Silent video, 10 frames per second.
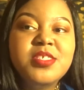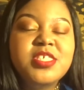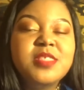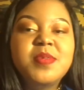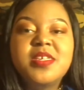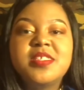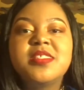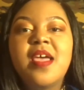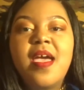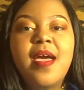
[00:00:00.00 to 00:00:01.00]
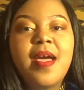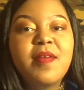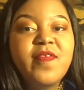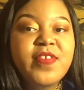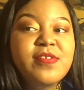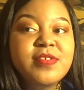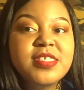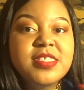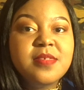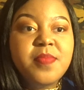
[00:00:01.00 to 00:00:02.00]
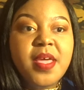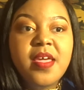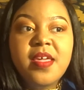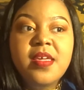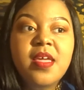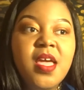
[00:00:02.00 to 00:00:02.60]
It's just because I refuse to pay